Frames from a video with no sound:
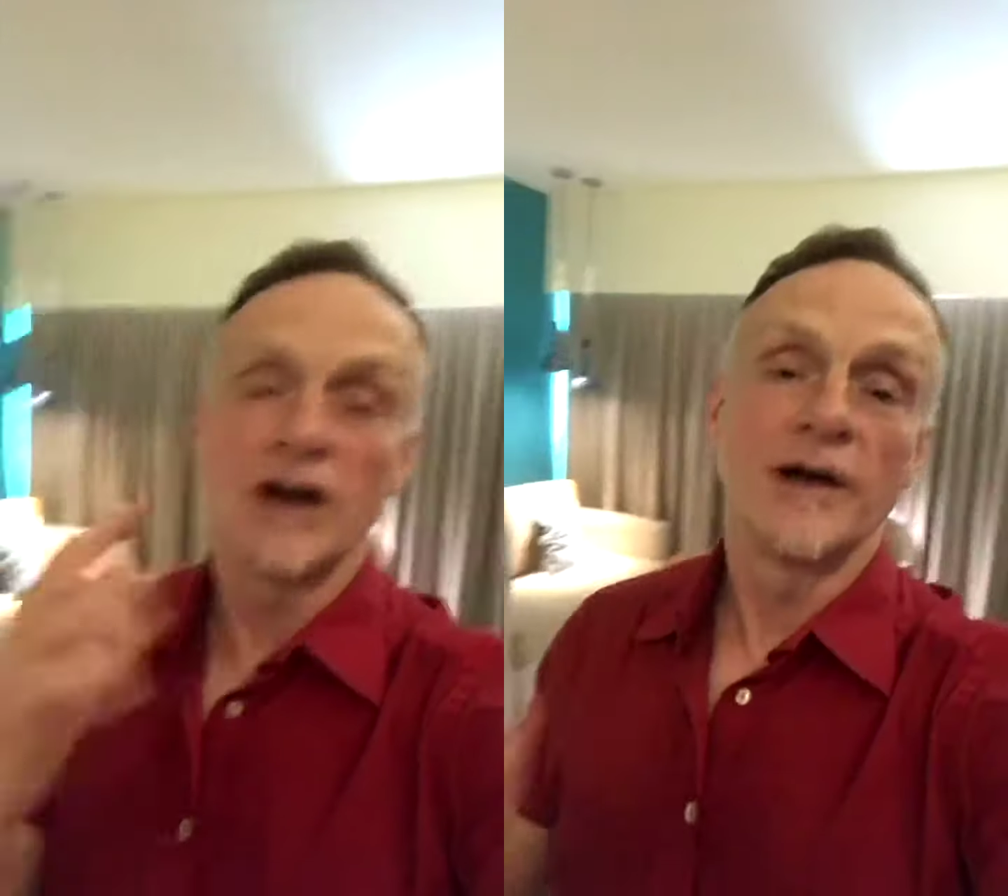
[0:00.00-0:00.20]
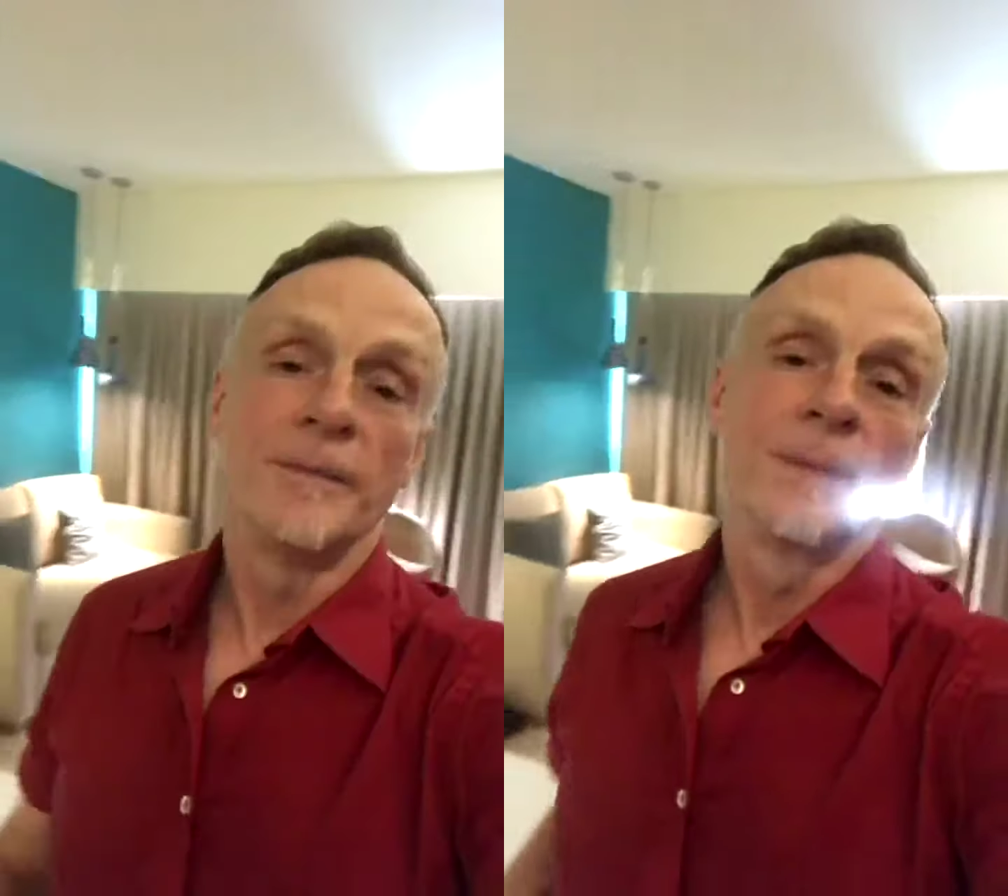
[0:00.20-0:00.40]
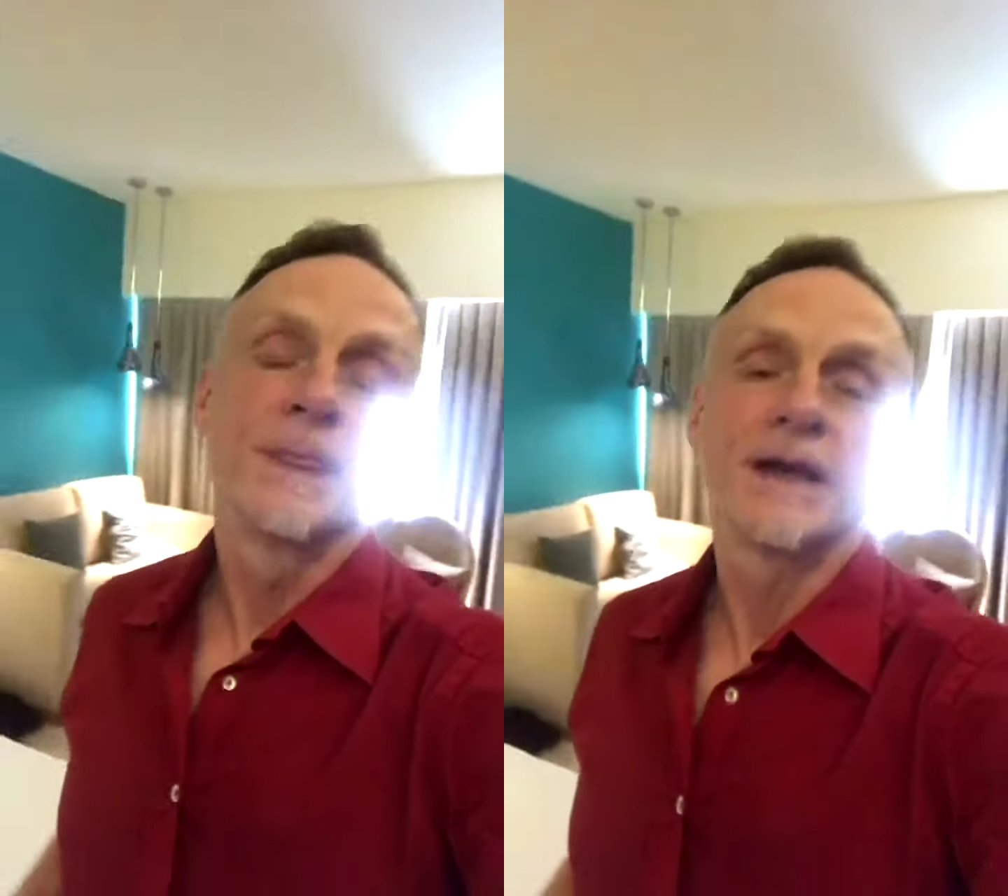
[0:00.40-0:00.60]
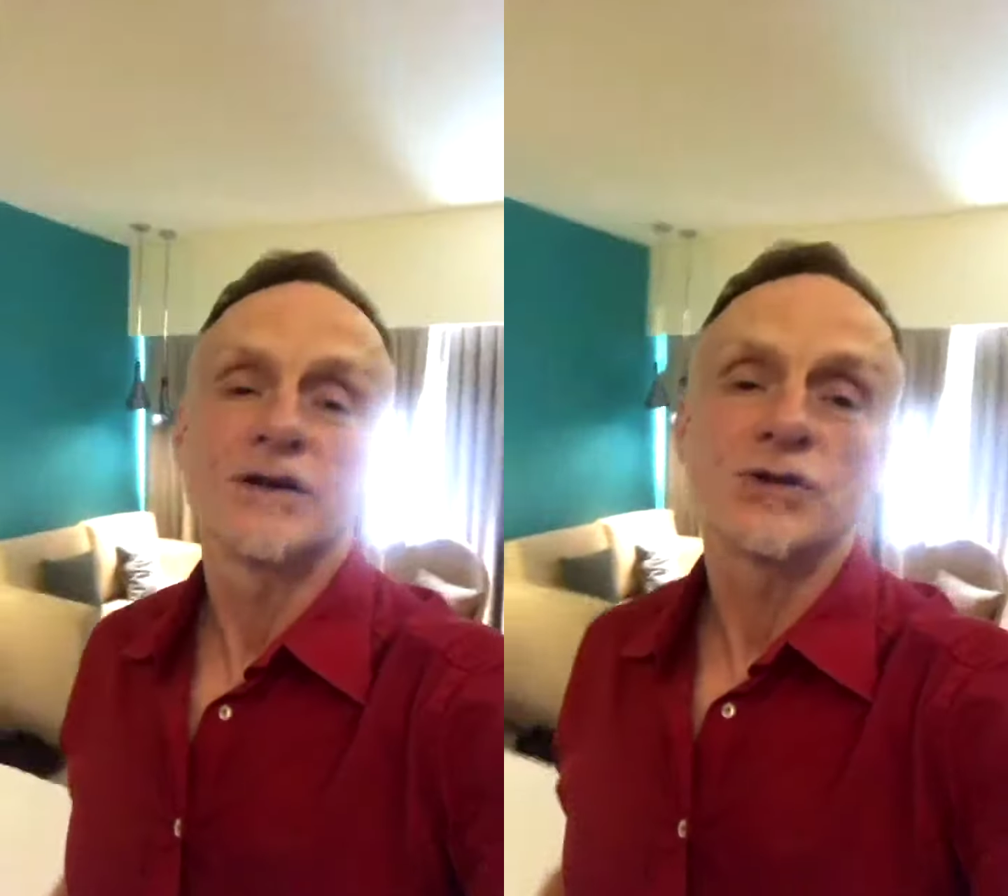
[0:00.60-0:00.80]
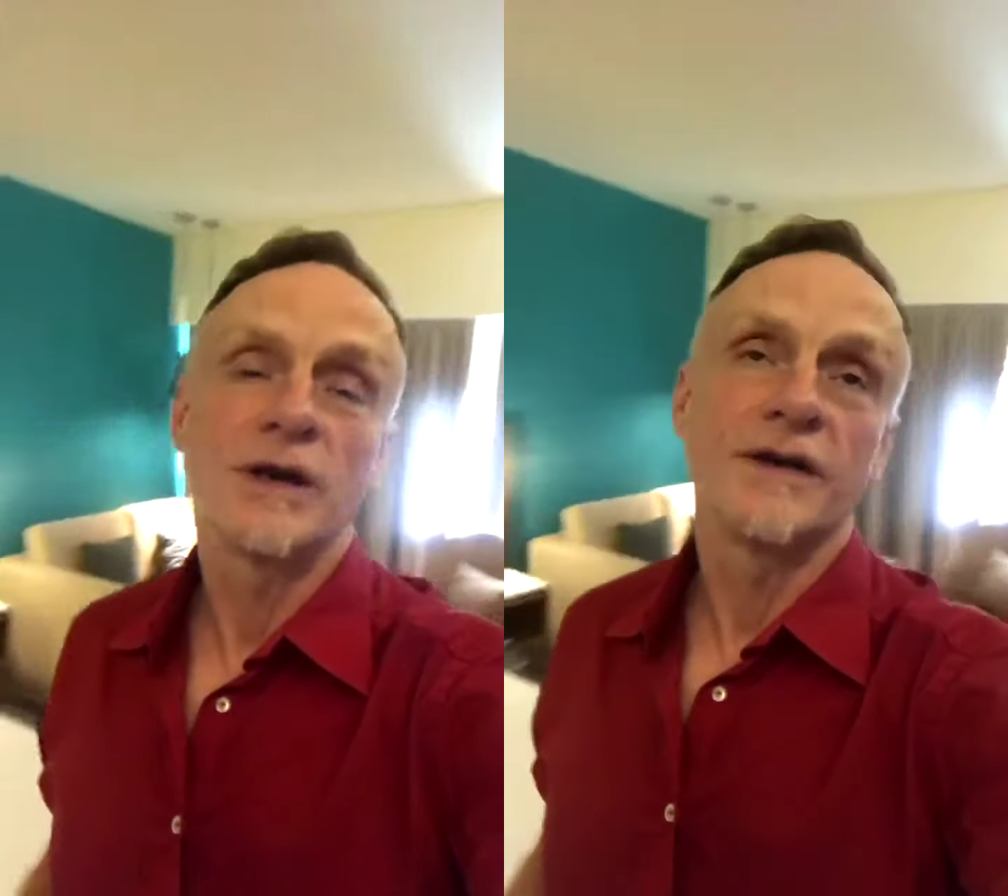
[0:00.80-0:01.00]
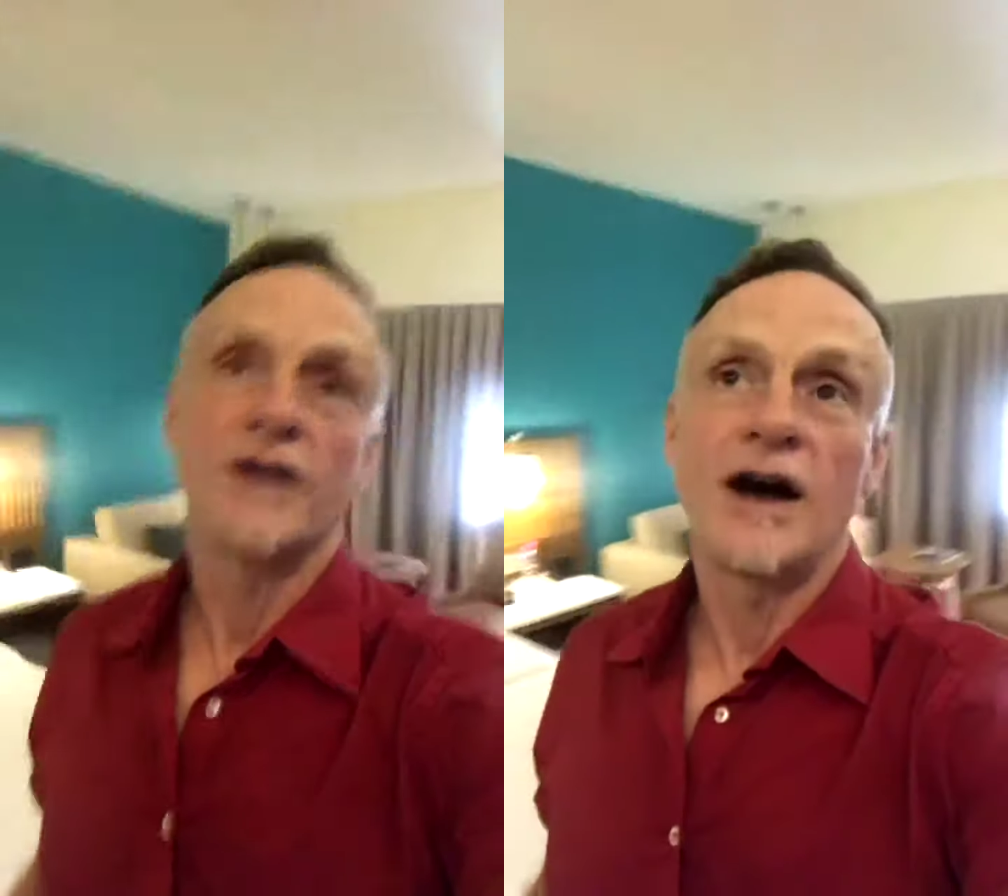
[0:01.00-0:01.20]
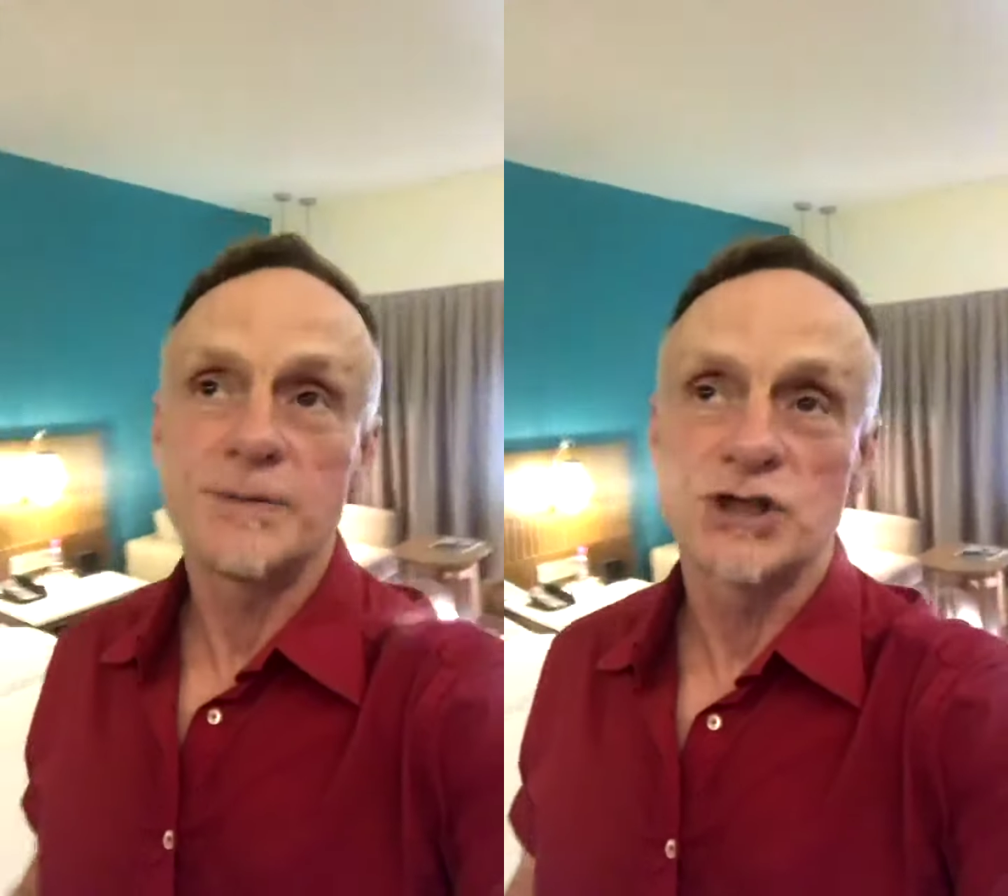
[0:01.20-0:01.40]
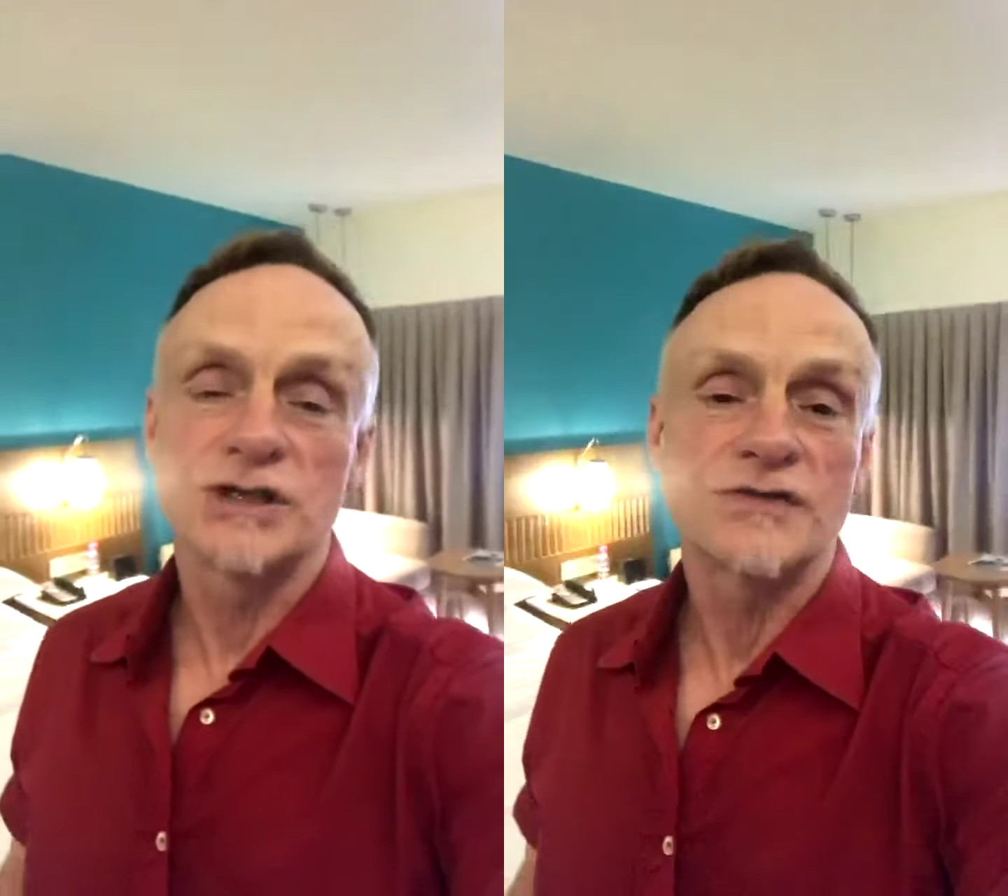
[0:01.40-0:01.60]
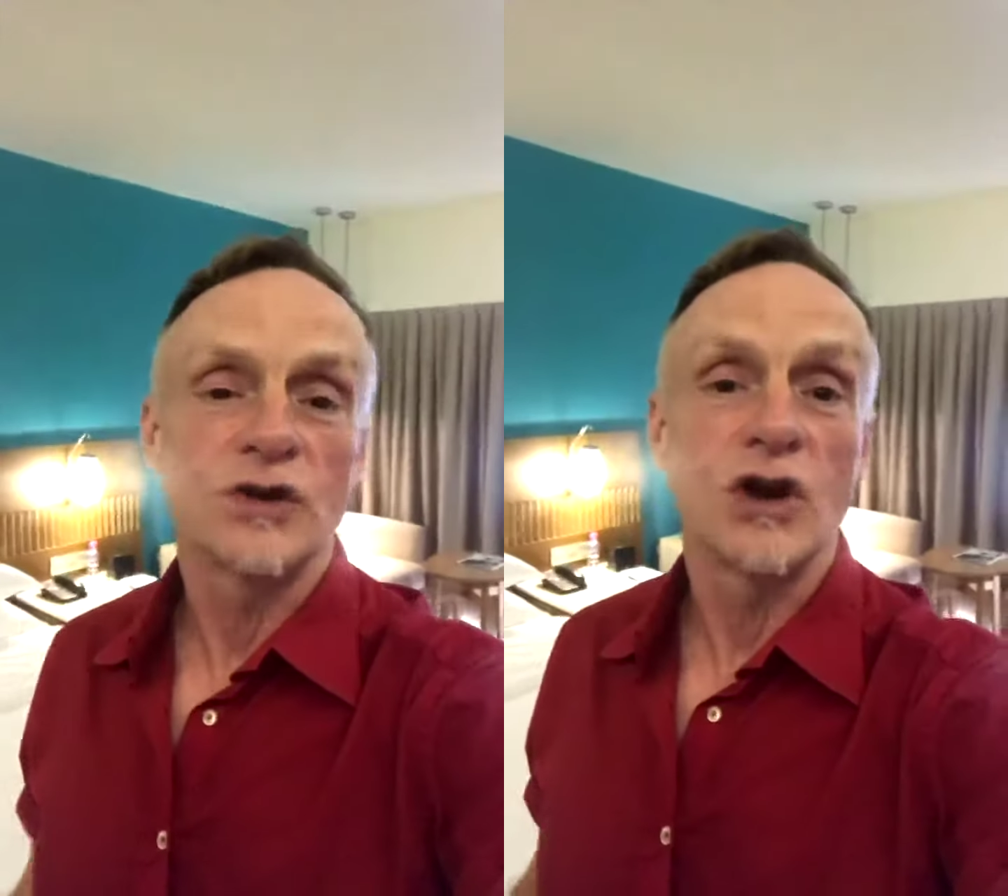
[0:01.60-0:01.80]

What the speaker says: options